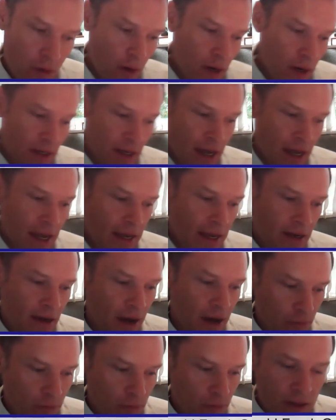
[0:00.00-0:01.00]
Again, I
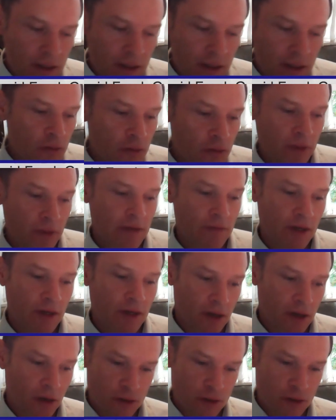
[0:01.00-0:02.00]
really do believe it
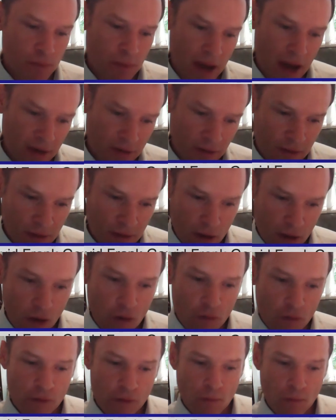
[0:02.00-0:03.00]
goes back to the
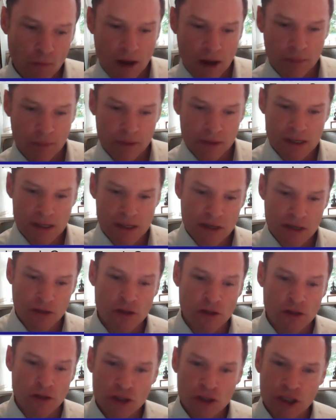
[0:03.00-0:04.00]
overwhelm and the
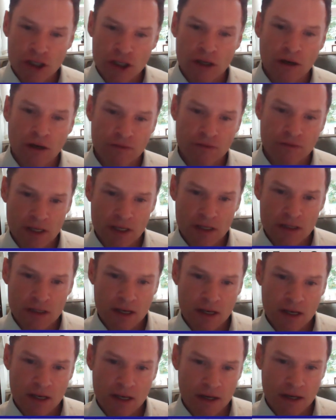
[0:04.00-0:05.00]
inertia of
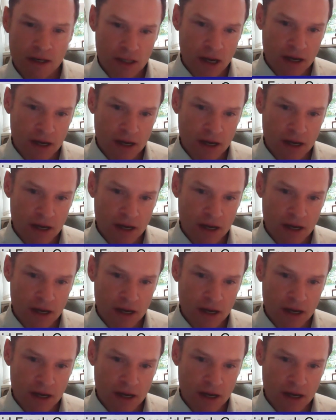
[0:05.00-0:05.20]
details.